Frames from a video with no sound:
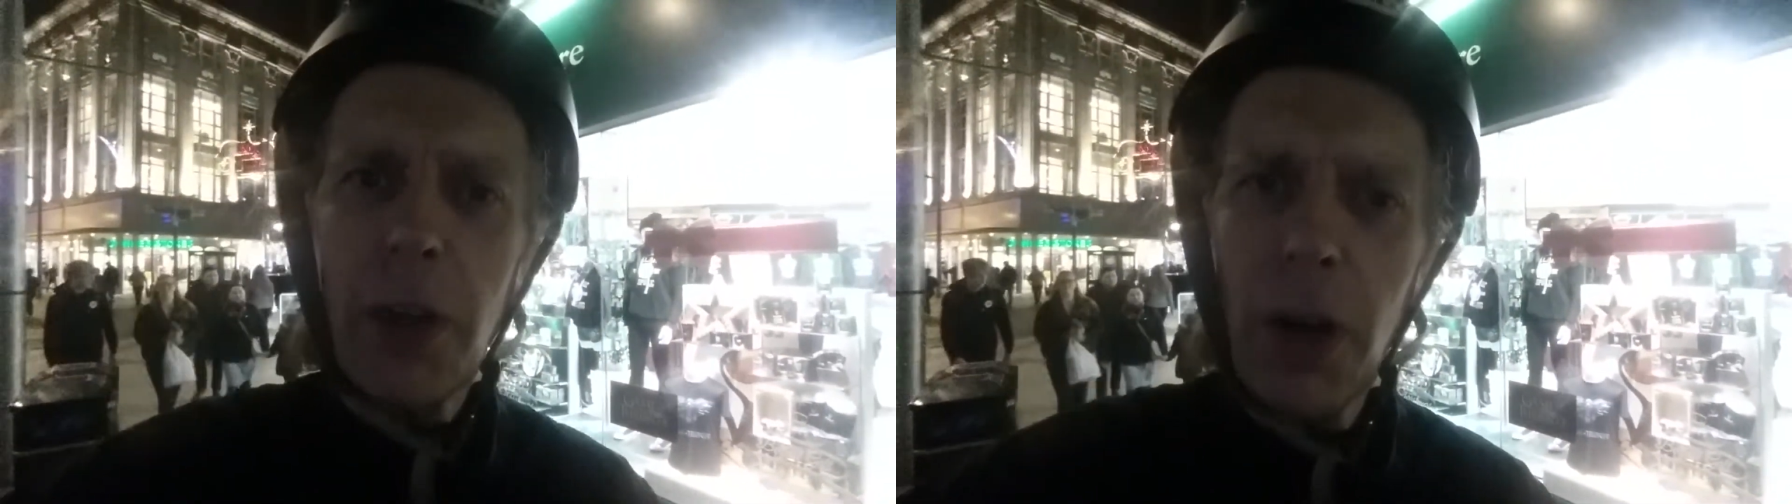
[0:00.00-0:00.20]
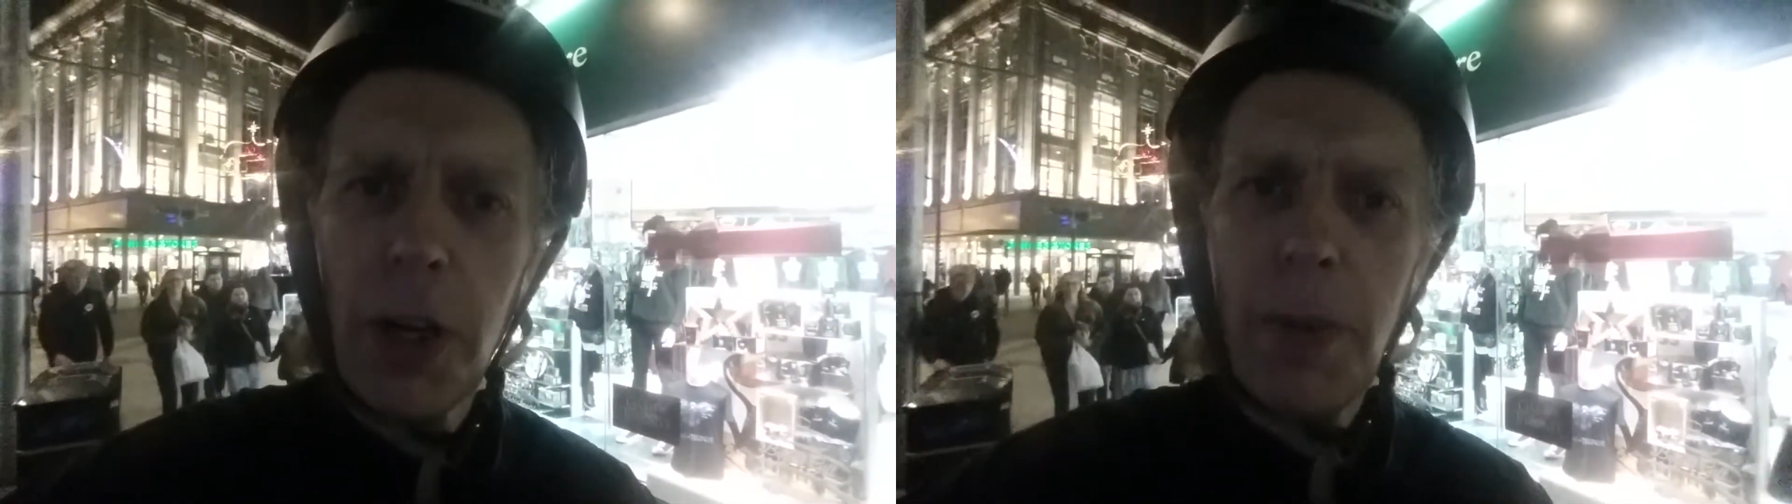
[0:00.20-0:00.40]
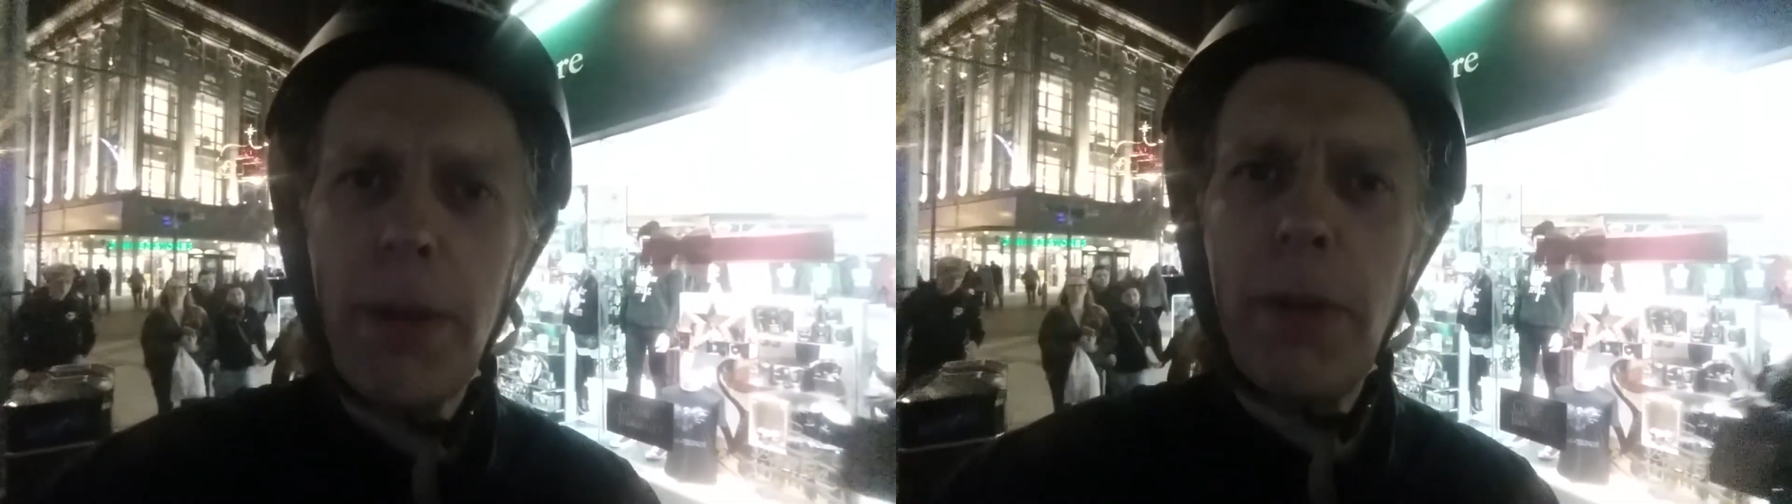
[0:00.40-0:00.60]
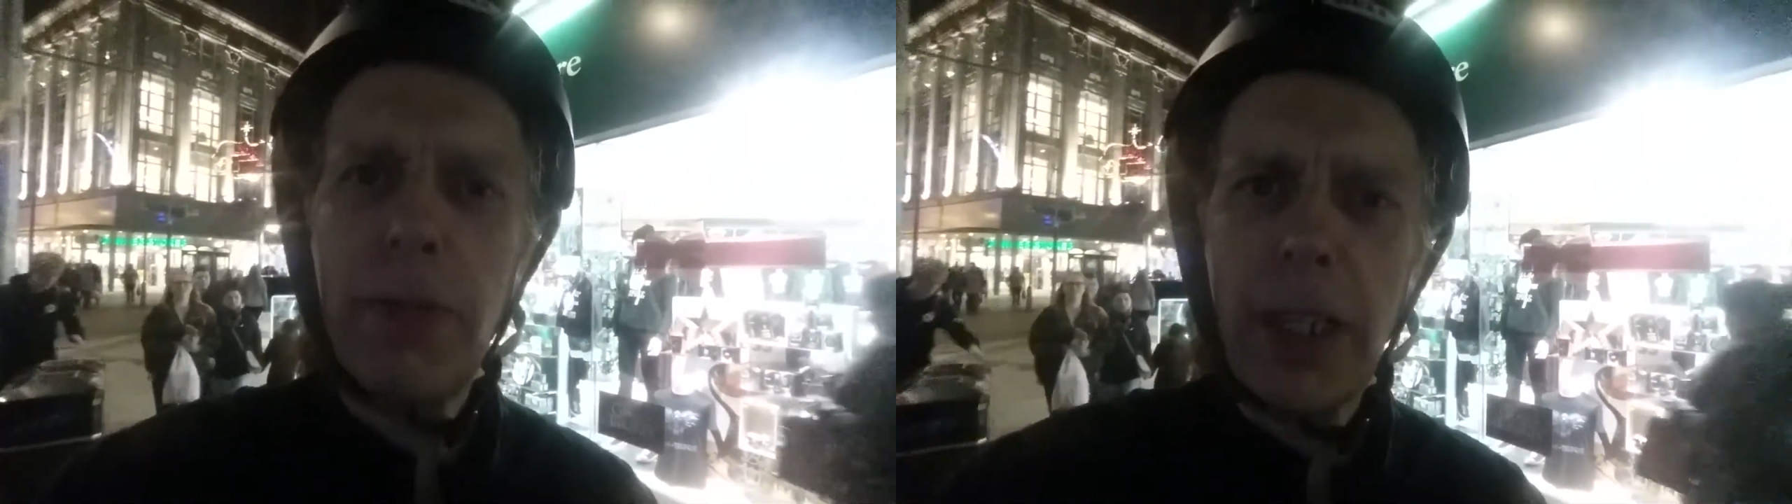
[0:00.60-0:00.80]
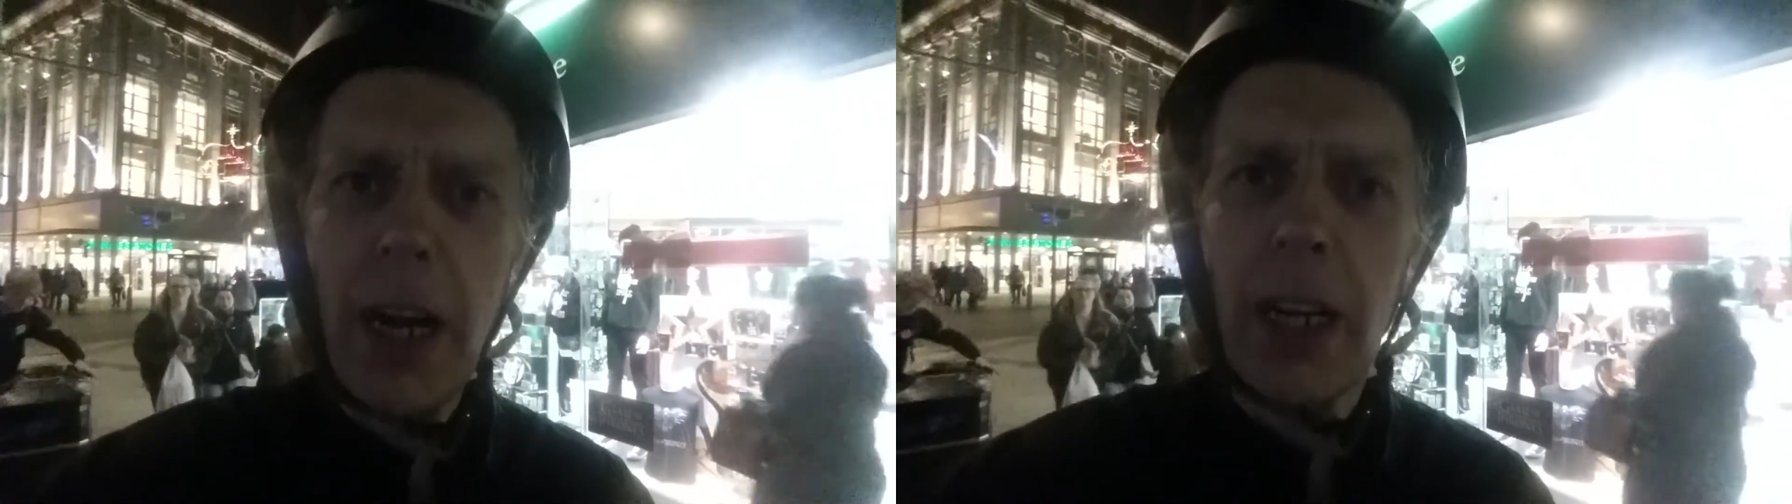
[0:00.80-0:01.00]
talk away about
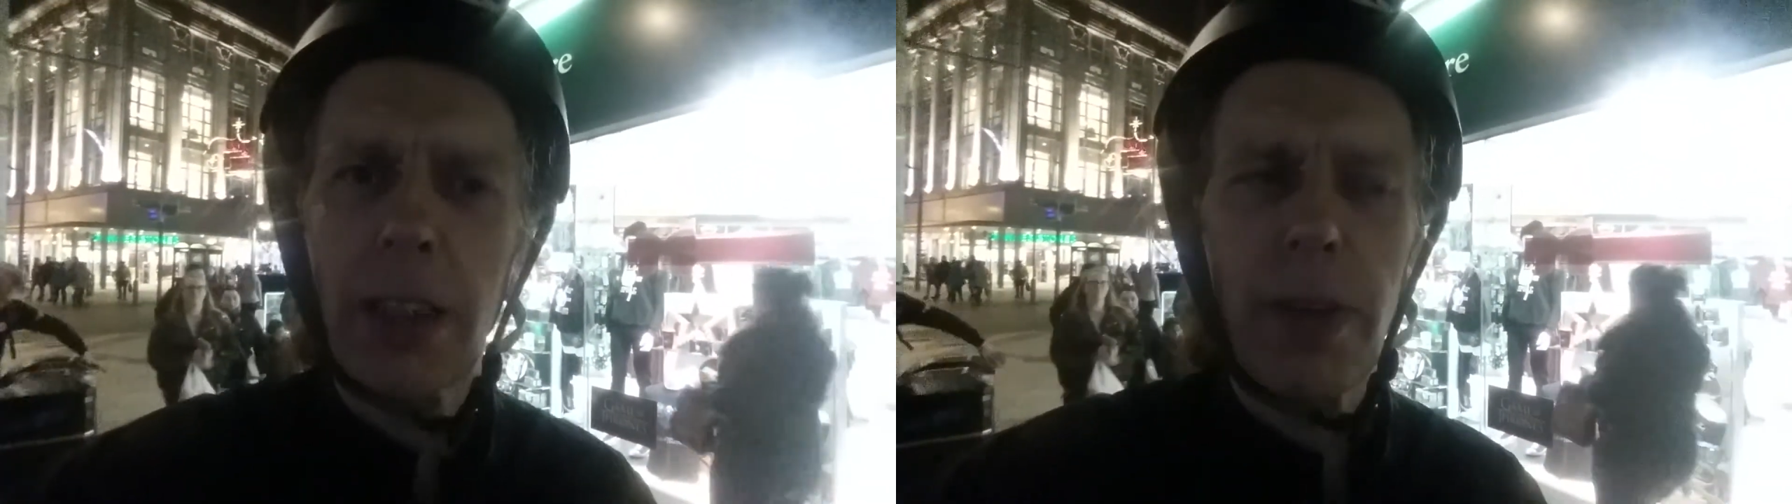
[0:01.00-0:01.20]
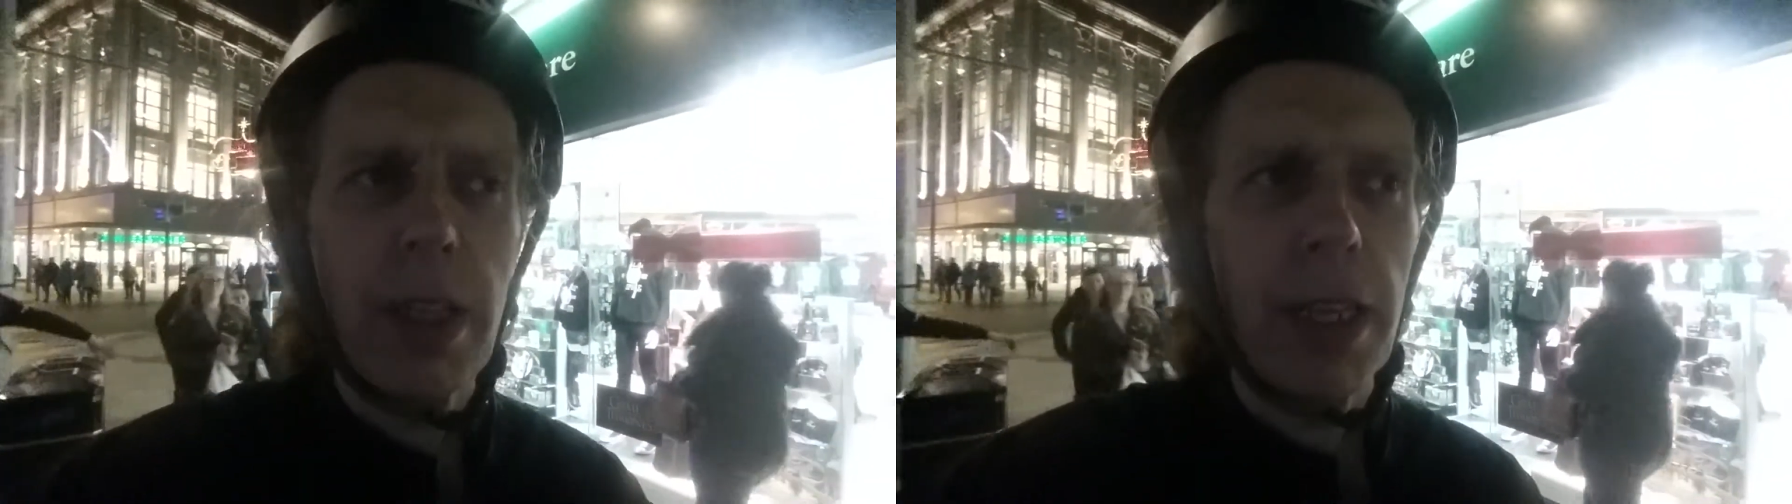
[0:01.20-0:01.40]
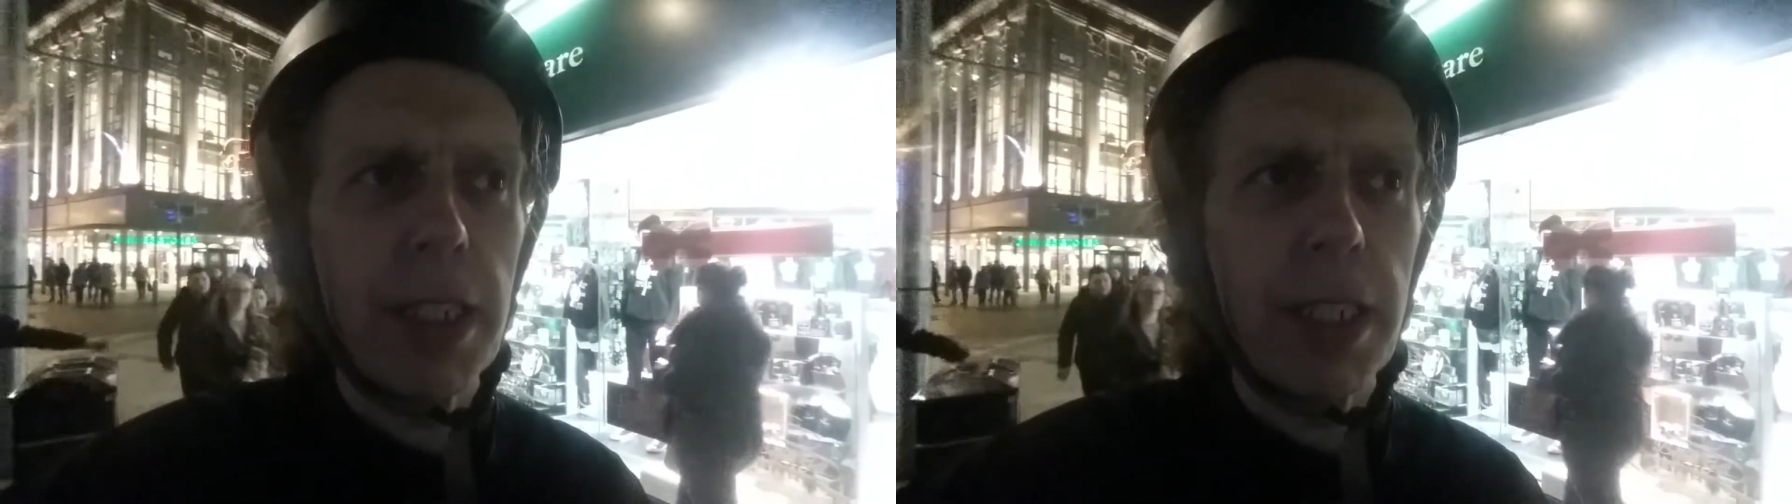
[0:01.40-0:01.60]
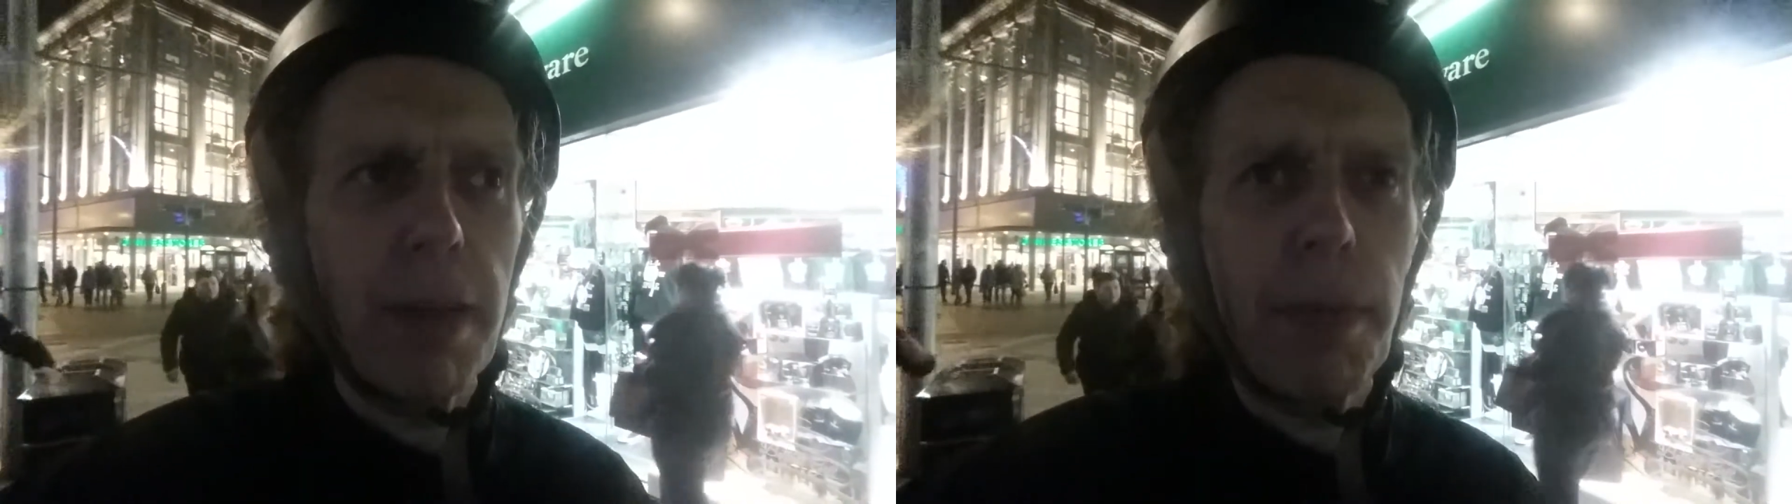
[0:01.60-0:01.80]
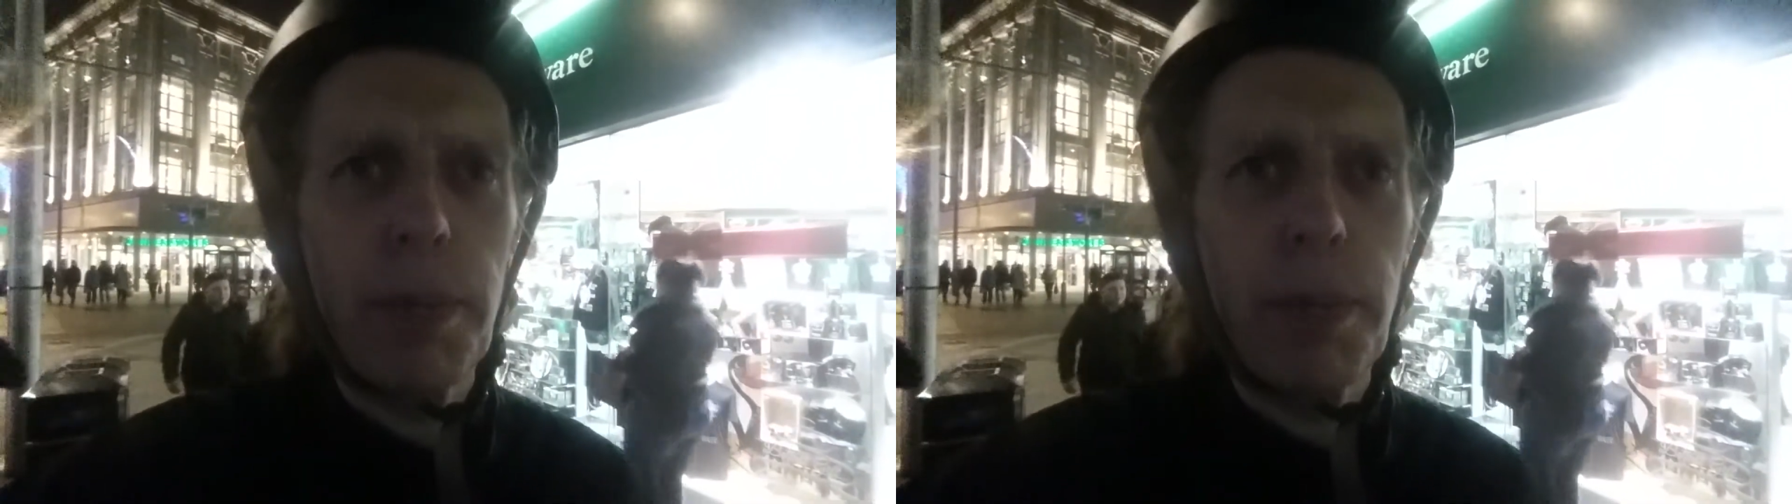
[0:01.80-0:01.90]
photography and things like that.